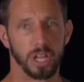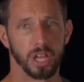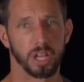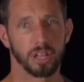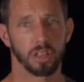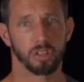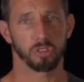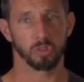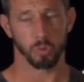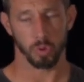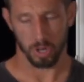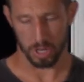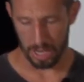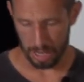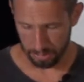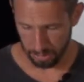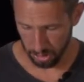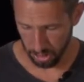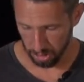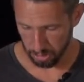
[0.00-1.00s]
and it doesn't work.
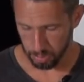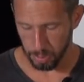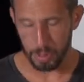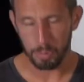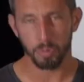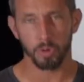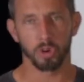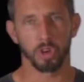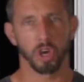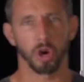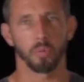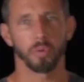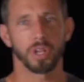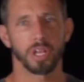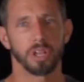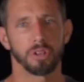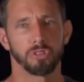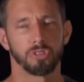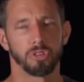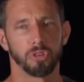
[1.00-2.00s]
I've heard of people going
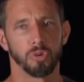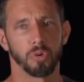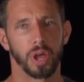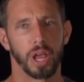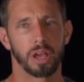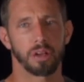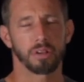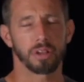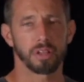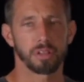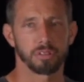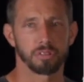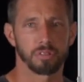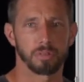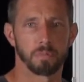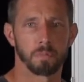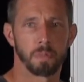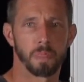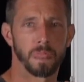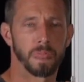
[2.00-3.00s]
into areas
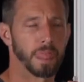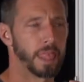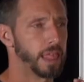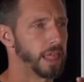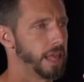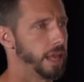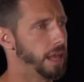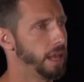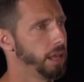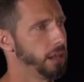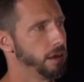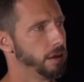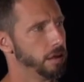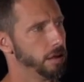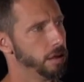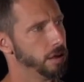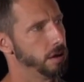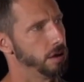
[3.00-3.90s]
in